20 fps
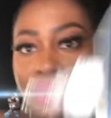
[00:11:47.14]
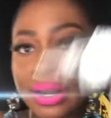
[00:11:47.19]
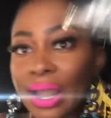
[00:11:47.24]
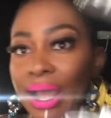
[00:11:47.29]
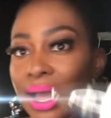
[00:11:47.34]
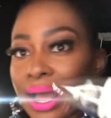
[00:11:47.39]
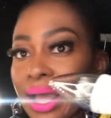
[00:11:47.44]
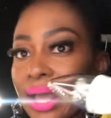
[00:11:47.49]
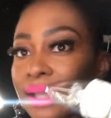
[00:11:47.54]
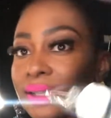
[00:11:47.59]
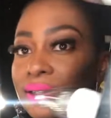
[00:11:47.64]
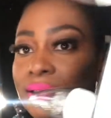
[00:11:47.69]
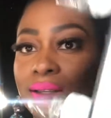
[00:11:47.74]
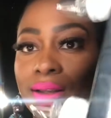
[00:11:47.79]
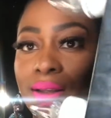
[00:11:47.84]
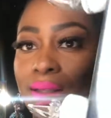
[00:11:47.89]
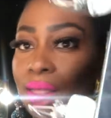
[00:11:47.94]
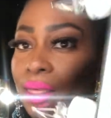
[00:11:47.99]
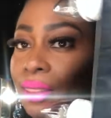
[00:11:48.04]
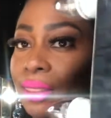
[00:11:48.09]
not
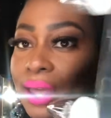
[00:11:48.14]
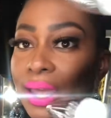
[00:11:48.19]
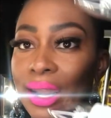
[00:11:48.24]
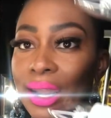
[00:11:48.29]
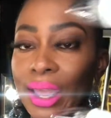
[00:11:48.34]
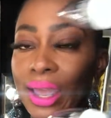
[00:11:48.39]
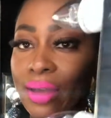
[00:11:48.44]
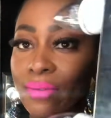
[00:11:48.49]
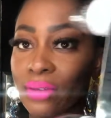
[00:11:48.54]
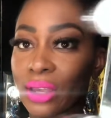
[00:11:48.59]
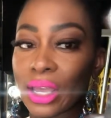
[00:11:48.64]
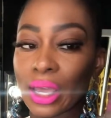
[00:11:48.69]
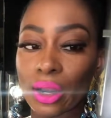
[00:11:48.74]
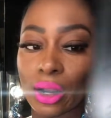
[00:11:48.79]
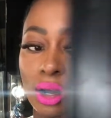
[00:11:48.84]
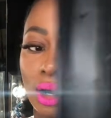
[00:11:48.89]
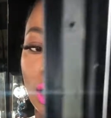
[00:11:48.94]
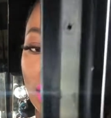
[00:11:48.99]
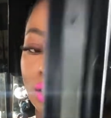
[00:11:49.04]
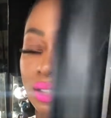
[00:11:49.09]
that heavy at
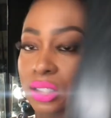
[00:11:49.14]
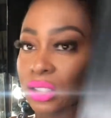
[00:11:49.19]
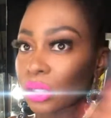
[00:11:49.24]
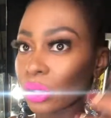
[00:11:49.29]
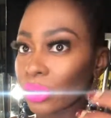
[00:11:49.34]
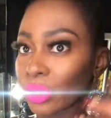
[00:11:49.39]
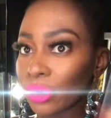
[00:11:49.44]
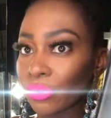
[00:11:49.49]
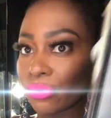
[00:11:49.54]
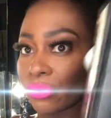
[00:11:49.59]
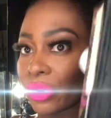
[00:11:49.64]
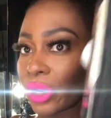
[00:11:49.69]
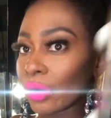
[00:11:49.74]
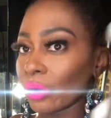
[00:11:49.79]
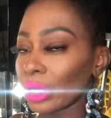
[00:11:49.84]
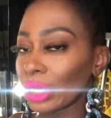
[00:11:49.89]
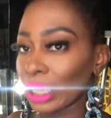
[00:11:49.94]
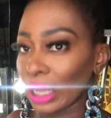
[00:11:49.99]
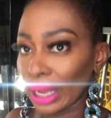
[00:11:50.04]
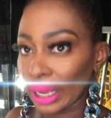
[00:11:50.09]
all, so they're
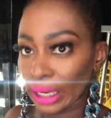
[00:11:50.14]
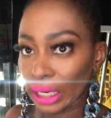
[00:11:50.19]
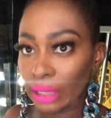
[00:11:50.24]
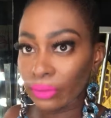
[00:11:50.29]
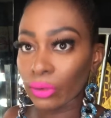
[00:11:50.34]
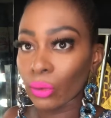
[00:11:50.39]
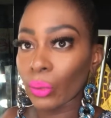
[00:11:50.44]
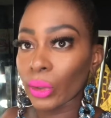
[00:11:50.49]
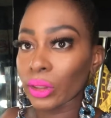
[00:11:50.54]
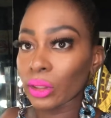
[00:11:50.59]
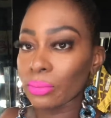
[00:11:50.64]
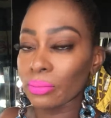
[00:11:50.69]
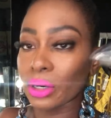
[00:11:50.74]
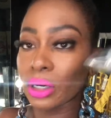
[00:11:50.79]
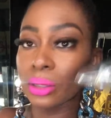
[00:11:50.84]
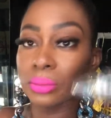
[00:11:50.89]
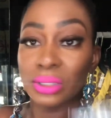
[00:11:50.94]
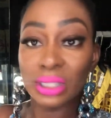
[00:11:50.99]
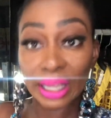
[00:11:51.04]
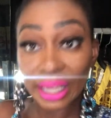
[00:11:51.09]
very light even with the
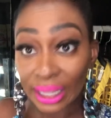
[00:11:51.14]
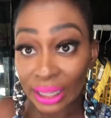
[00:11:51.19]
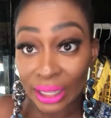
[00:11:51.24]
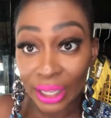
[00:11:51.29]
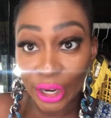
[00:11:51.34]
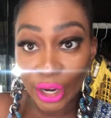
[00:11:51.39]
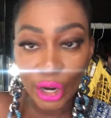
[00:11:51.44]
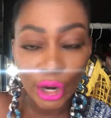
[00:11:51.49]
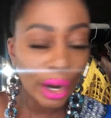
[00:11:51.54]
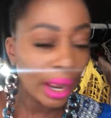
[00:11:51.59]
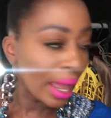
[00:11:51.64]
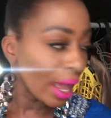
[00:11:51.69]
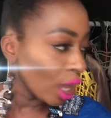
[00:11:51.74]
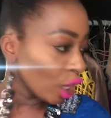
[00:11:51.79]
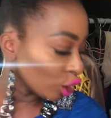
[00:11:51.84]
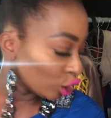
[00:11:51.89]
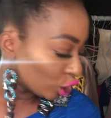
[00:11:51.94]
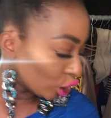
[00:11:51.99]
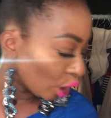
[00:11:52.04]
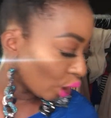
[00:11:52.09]
bulbs in there.
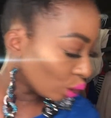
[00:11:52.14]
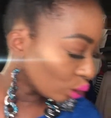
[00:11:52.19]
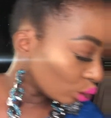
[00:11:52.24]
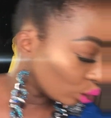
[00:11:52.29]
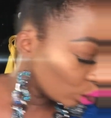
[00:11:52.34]
So